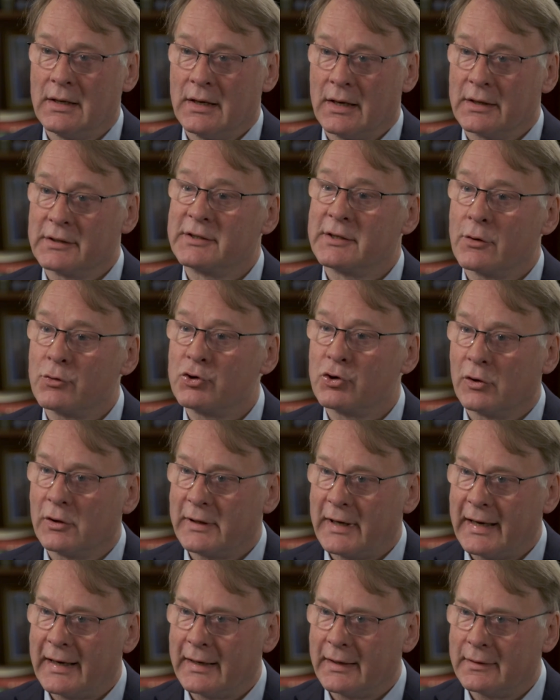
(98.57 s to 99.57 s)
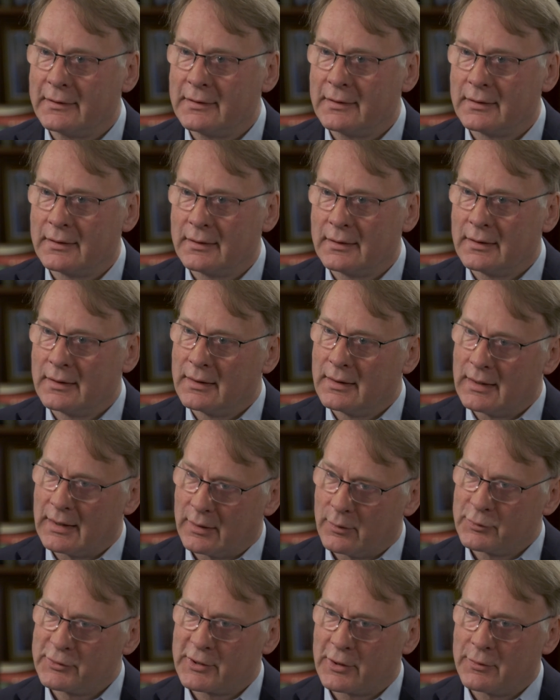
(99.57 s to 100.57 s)
a social need,
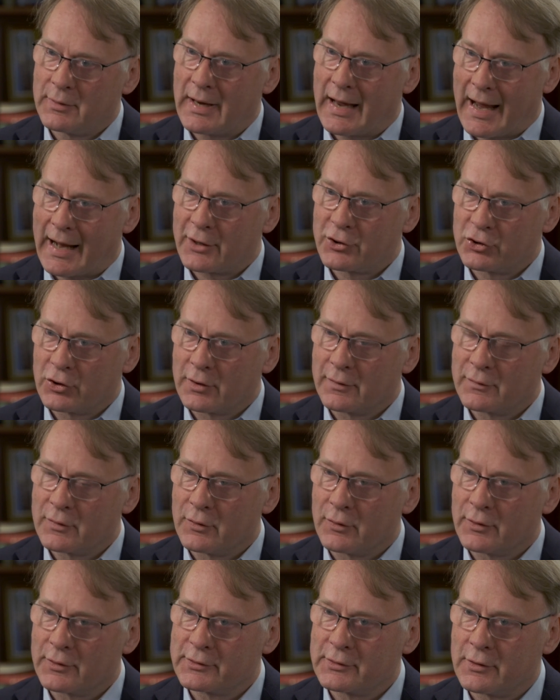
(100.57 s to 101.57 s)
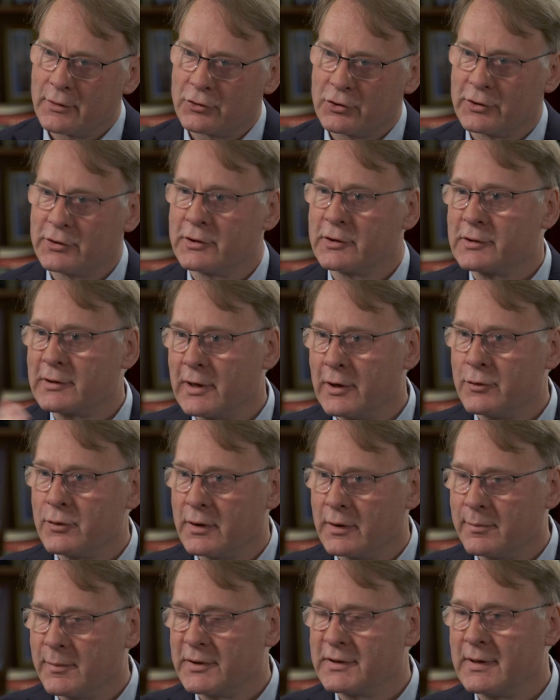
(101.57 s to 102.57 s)
and also action, of course, not just a
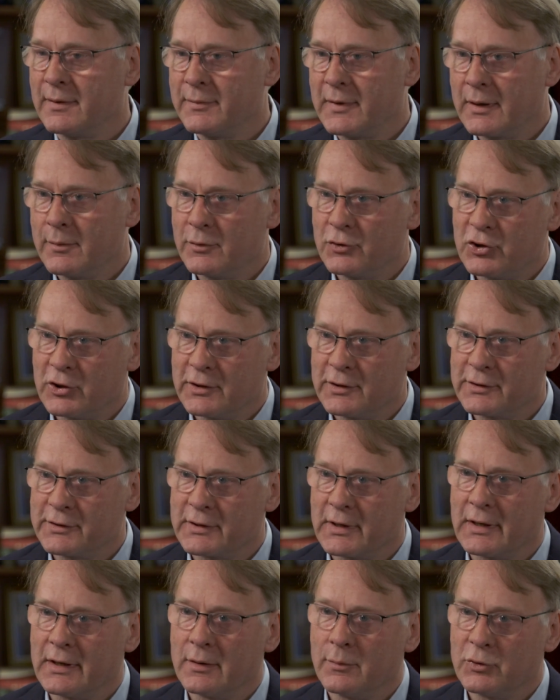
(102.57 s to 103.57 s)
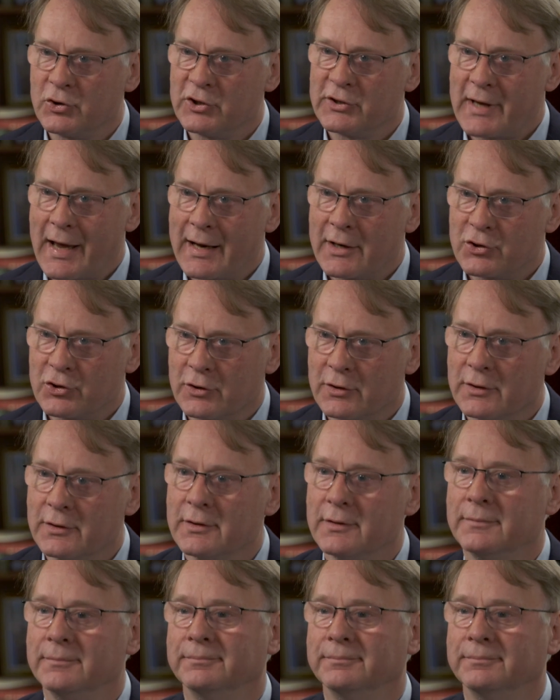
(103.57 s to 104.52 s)
slogan, but something which is actioned.